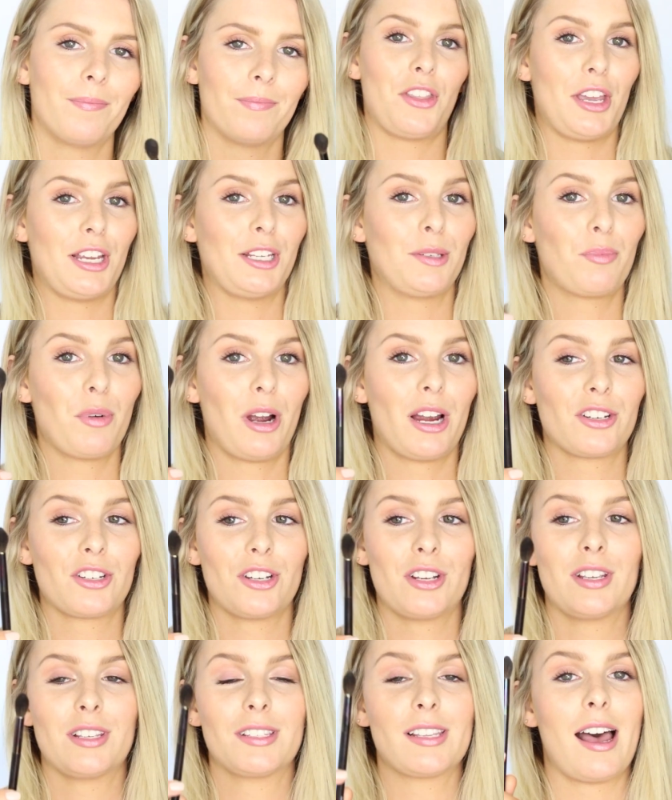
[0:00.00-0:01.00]
These
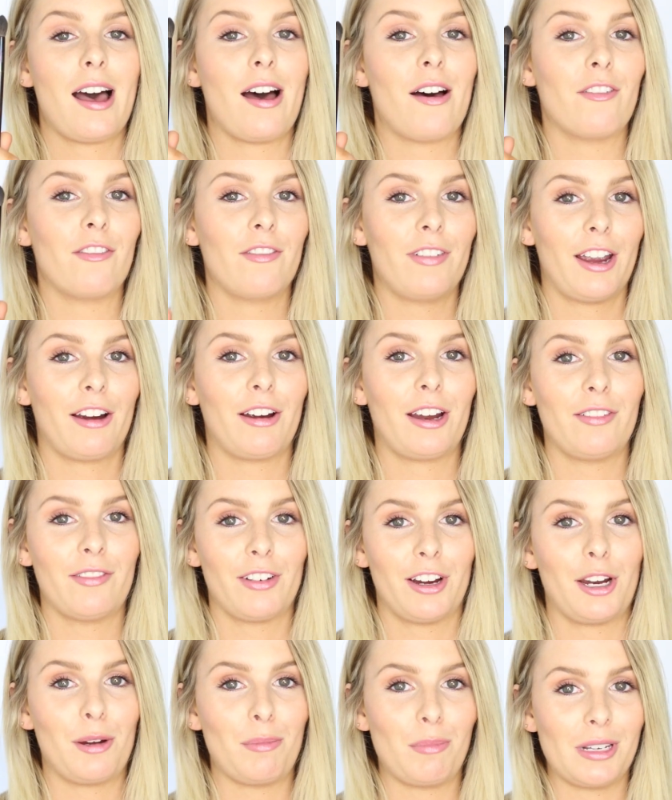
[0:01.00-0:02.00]
brushes are very,
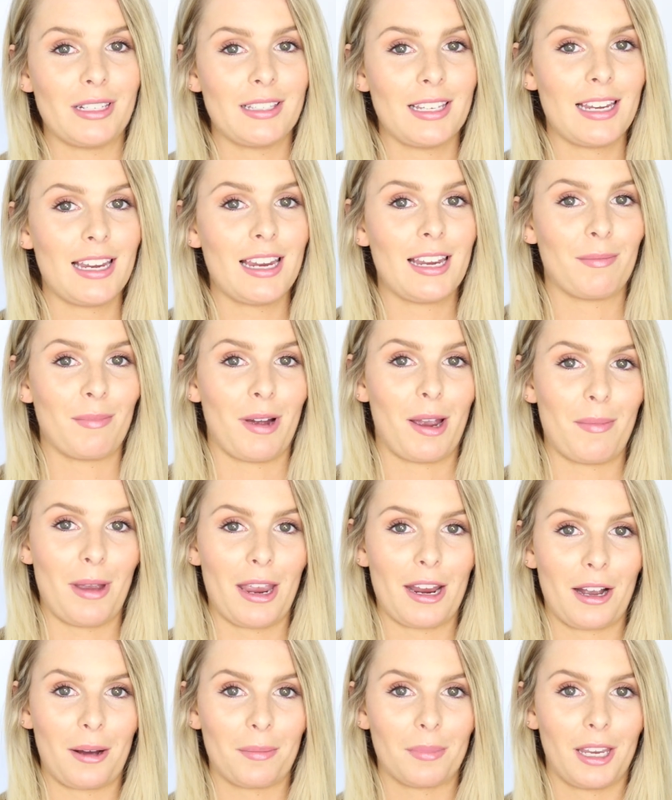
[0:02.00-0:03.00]
very busy in my
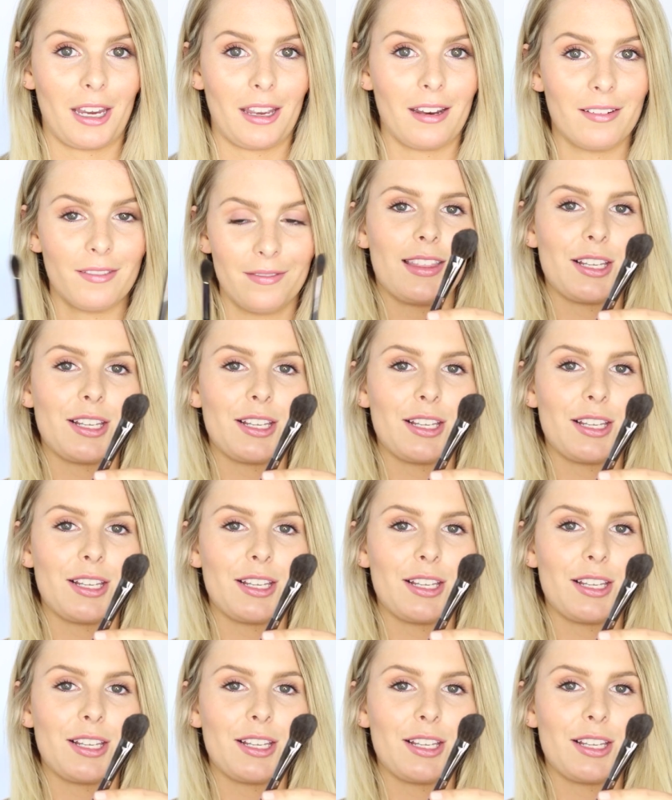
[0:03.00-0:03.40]
makeup kit.